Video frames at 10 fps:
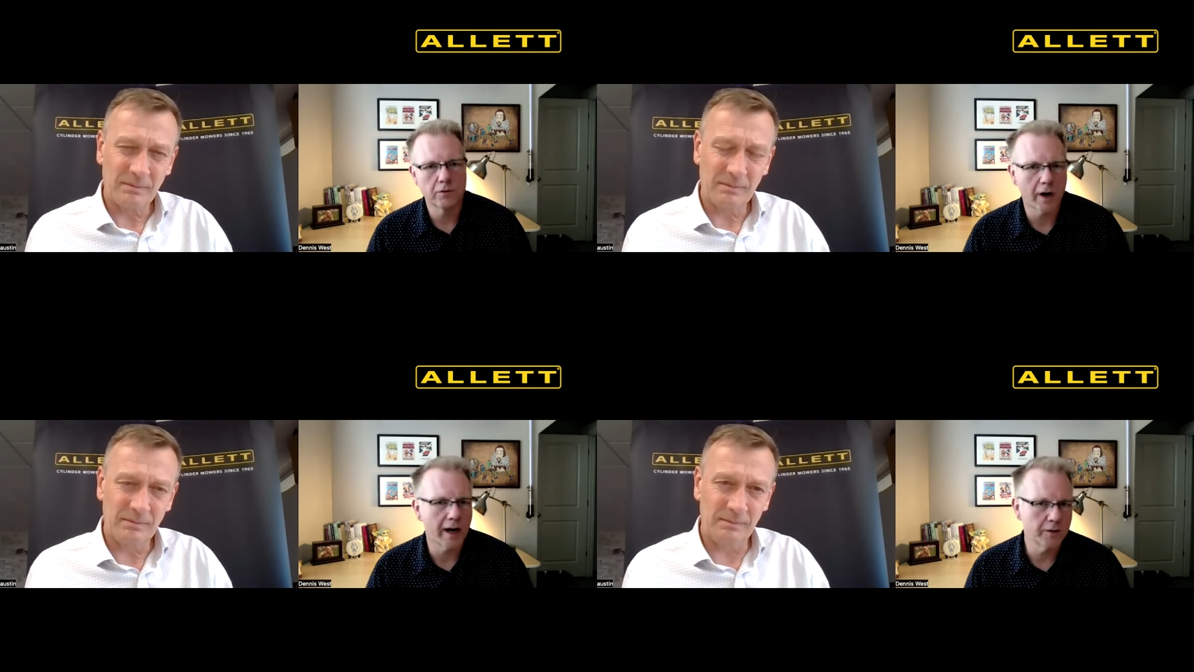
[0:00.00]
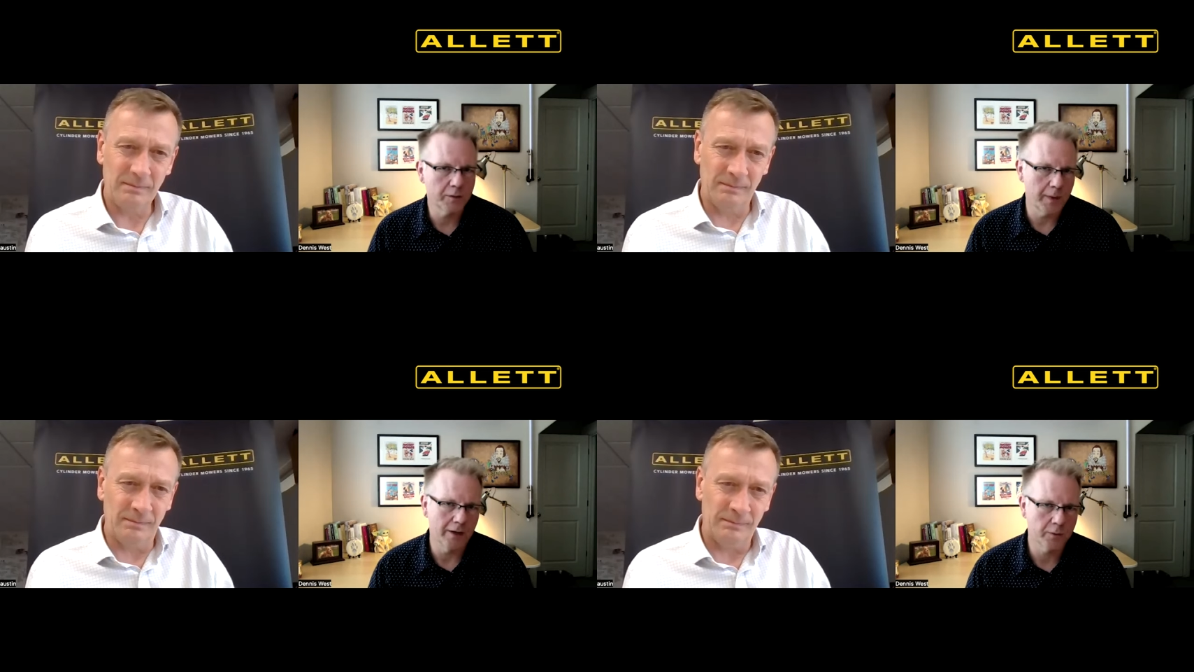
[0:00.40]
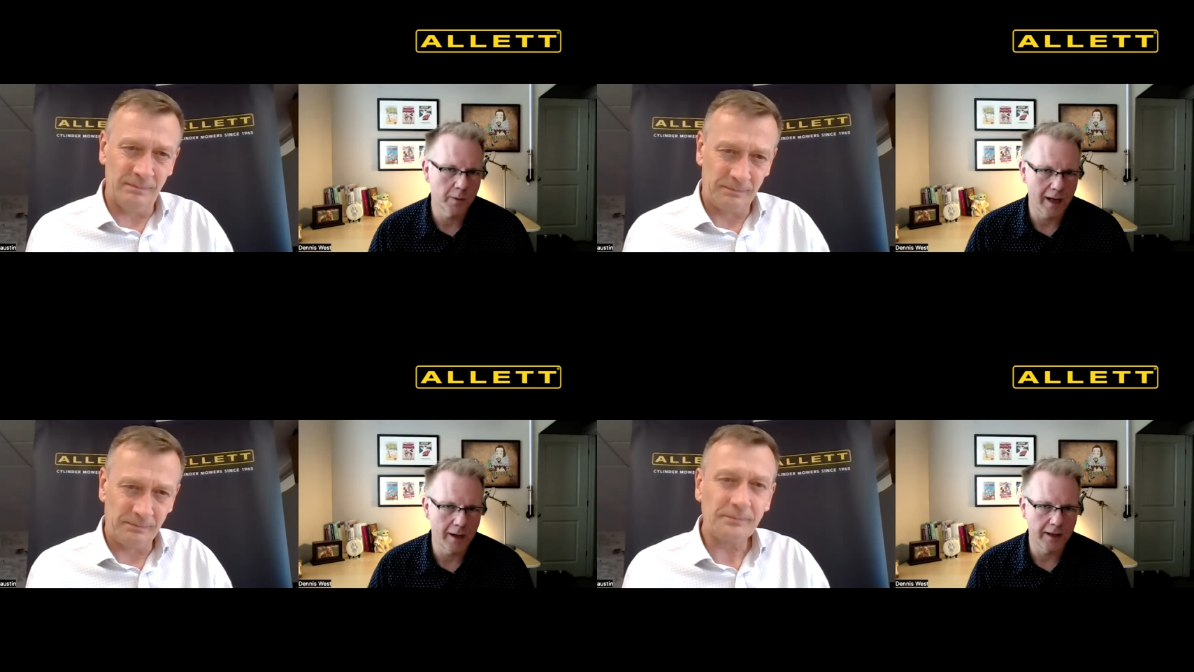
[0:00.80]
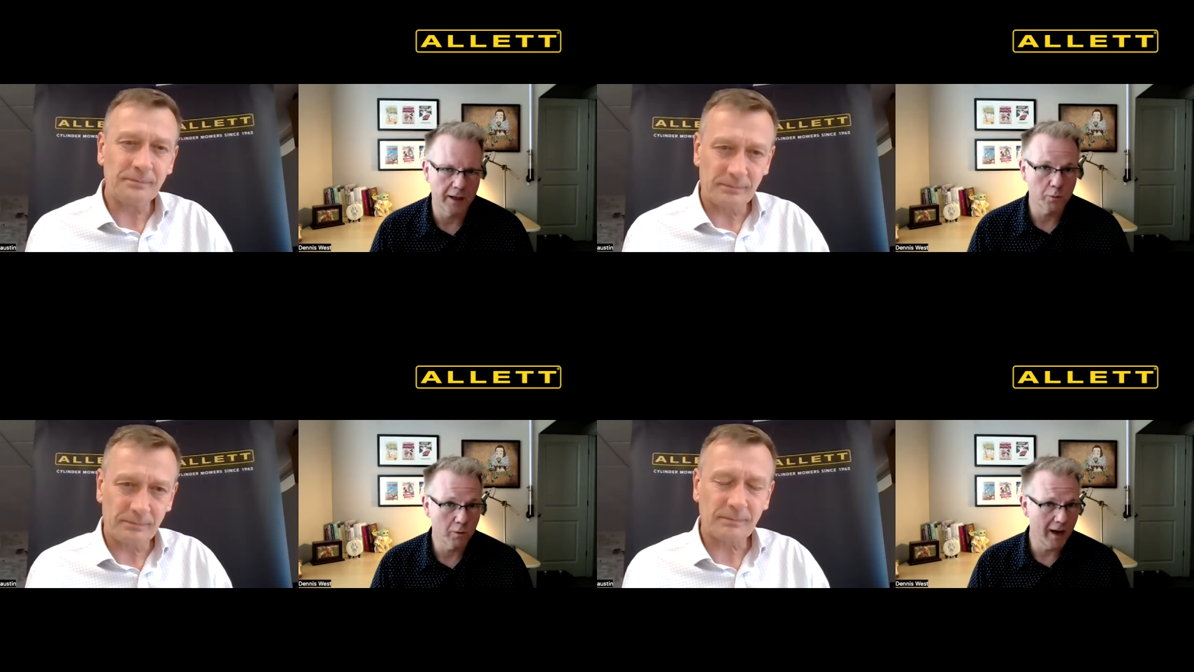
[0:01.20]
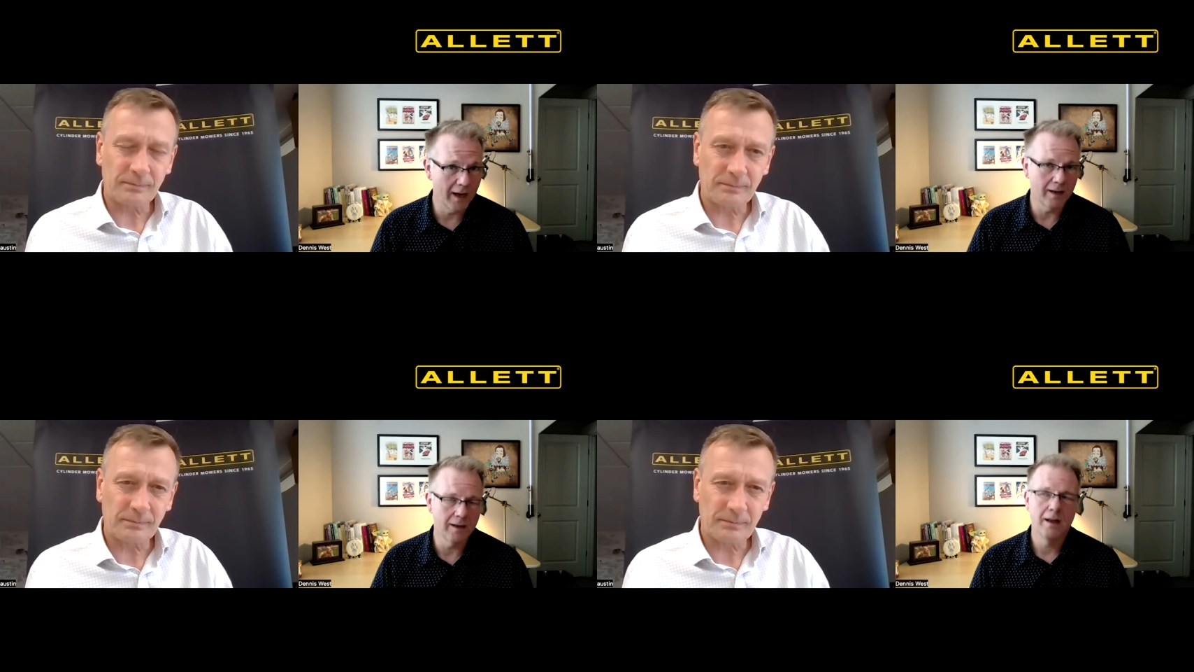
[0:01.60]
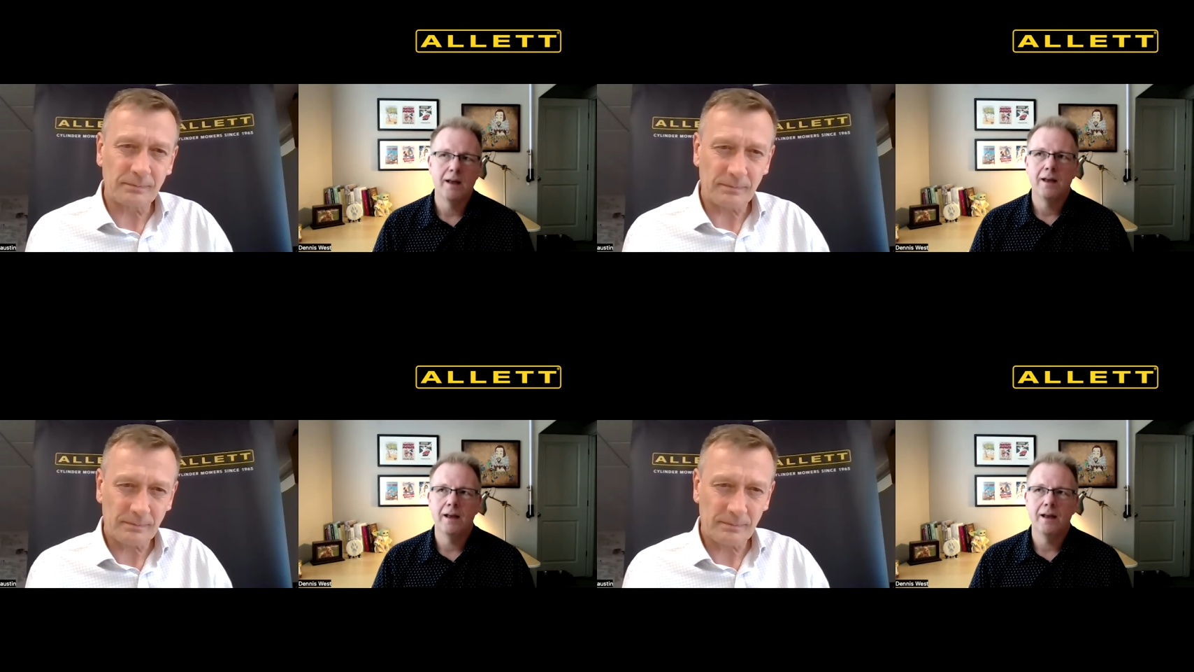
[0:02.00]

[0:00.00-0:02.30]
Speaker 1: dry spells without any rain.